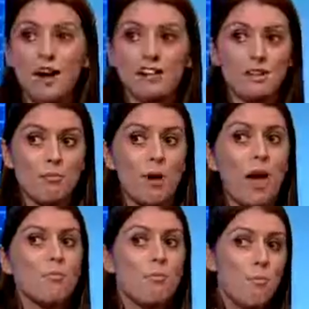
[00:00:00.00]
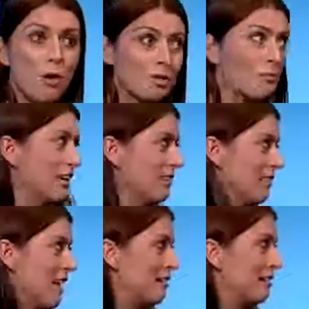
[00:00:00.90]
behind them and possibly
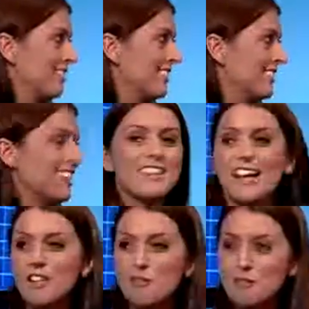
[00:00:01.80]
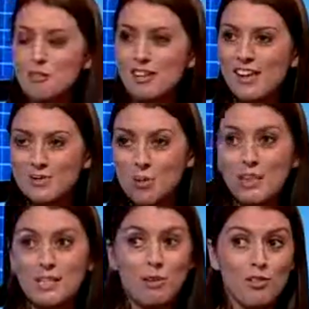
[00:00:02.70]
without that number of years
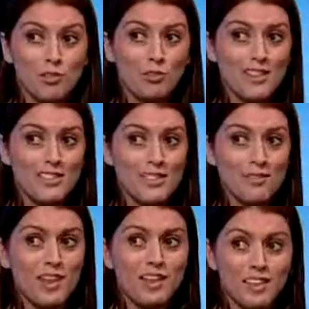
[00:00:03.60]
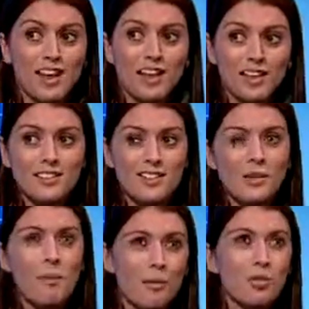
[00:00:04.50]
work experience on their CV.
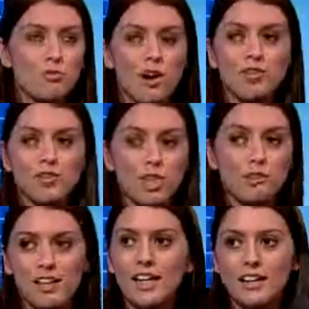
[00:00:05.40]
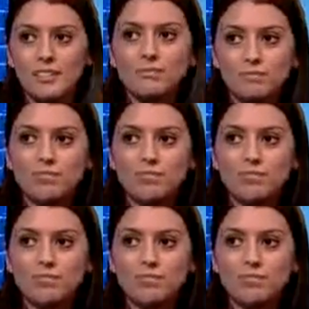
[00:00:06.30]
It's about what's right for you, really.